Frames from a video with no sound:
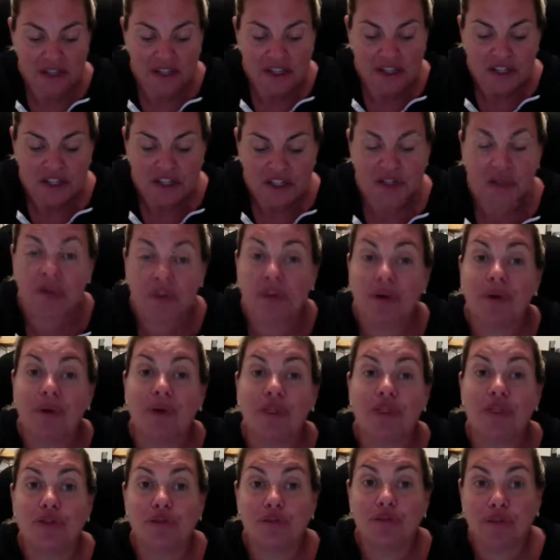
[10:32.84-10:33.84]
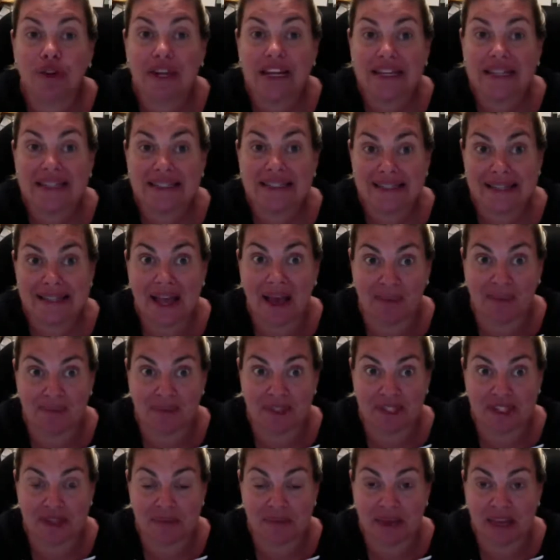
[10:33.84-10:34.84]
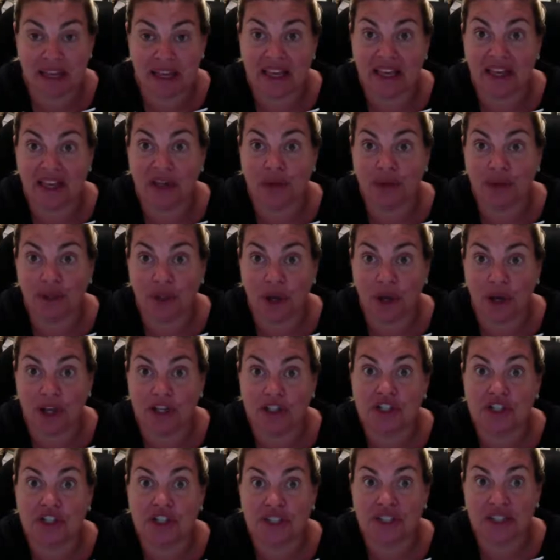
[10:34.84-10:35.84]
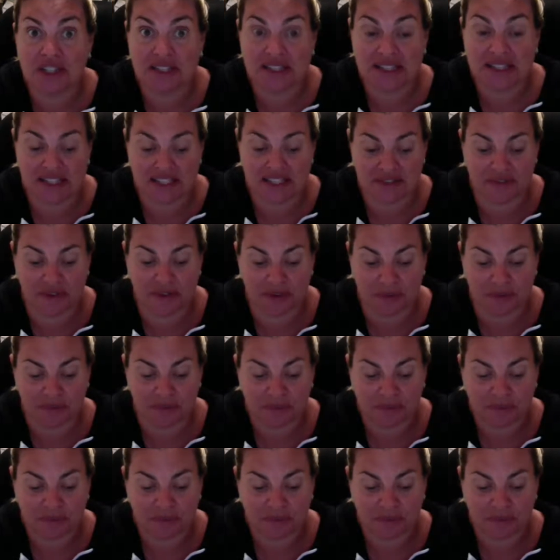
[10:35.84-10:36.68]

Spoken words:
So there are 3 steps to making your launch successful.